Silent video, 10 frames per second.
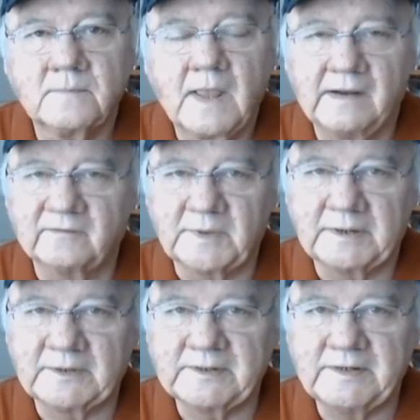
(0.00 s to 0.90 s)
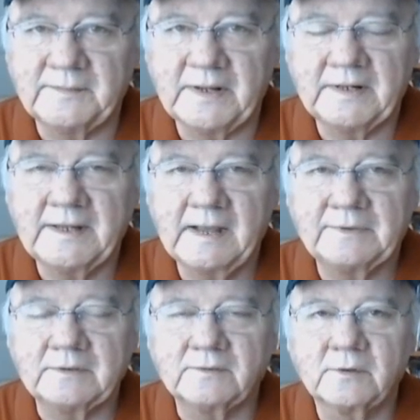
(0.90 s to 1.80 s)
Hey everybody, Rick Needham,
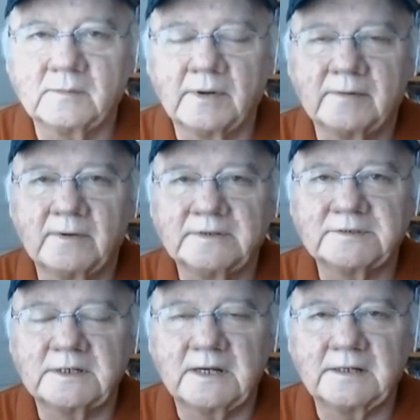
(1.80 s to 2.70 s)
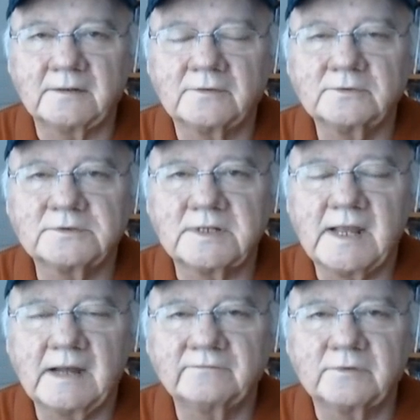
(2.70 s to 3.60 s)
handicapping thoroughbred racing on Thursday
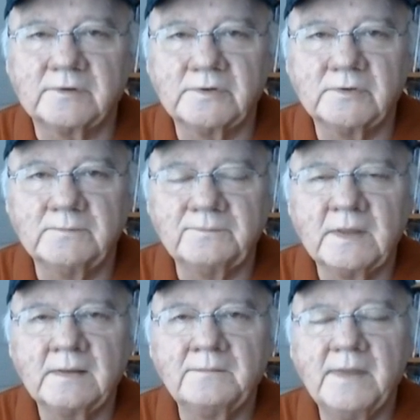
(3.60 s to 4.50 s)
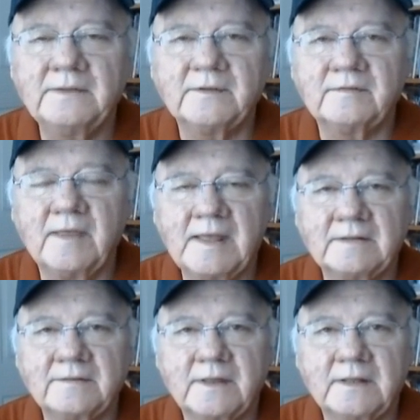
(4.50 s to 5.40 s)
afternoon, May the
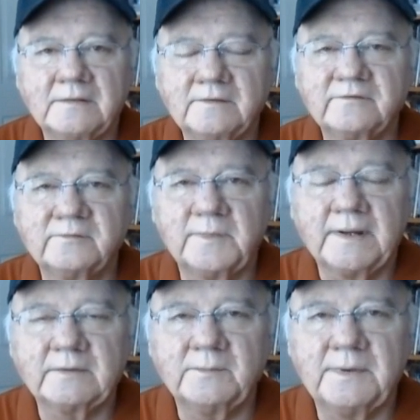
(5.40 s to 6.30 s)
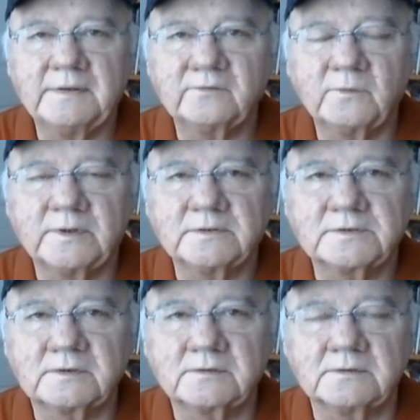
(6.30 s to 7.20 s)
10th, and this is my Equibase Winter
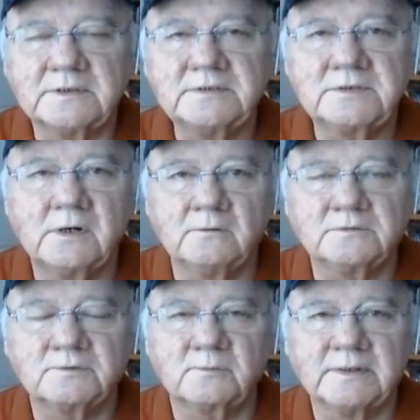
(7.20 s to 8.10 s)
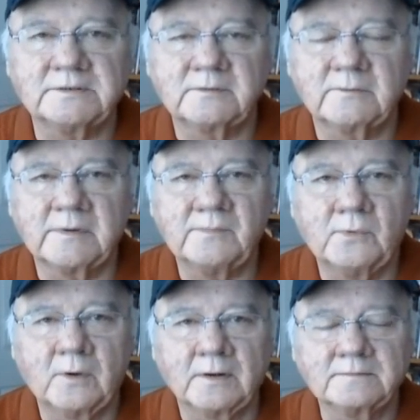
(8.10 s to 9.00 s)
Circle East Coast Racing
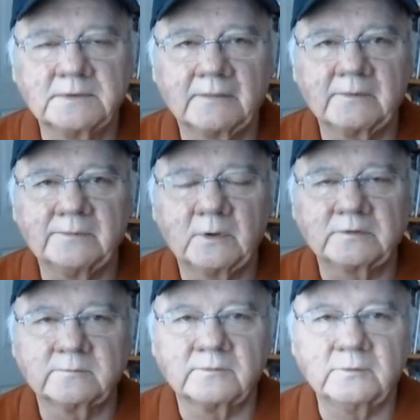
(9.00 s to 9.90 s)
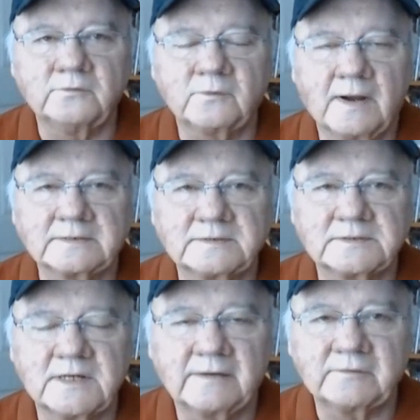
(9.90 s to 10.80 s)
Report. Got reports from two tracks
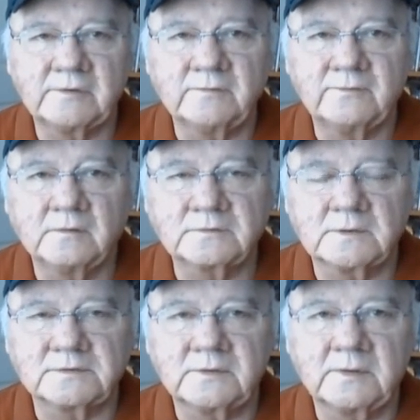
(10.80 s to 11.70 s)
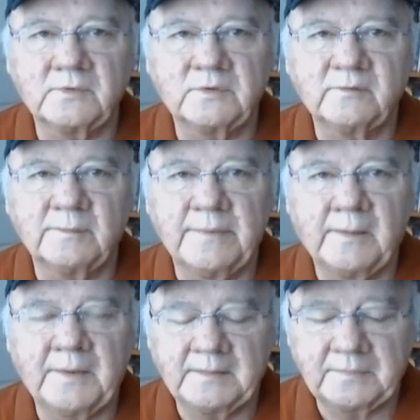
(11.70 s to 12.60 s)
this afternoon, folks. Let's go to beautiful
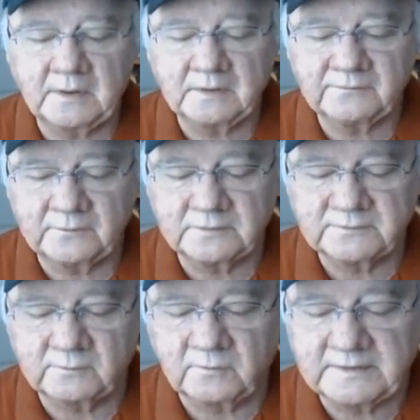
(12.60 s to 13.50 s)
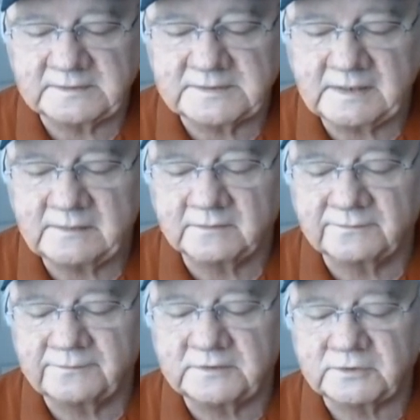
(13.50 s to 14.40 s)
Belmont Park first for race 8, their
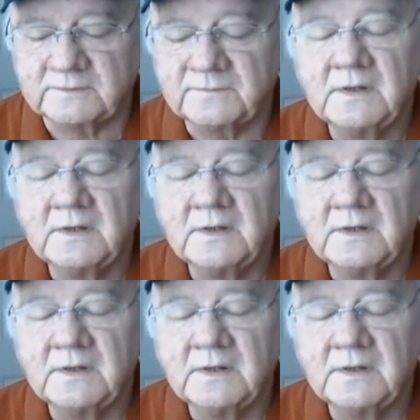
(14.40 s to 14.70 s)
feature,